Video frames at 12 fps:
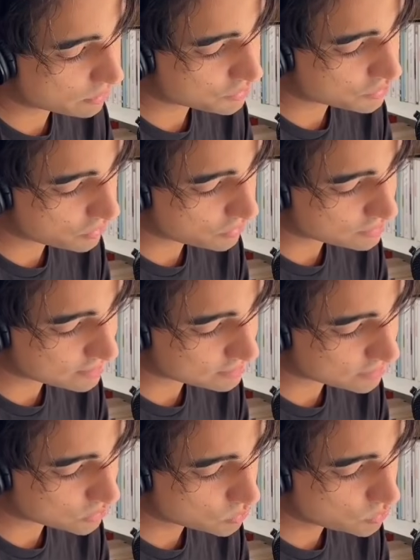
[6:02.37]
choice as the
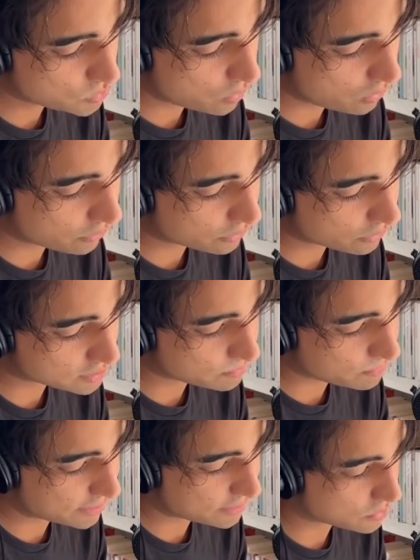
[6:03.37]
two other
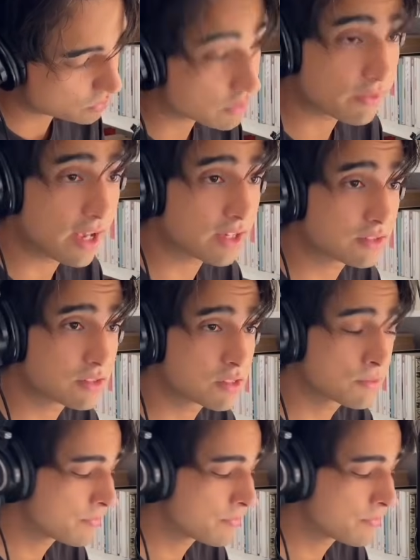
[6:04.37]
explanatory factors.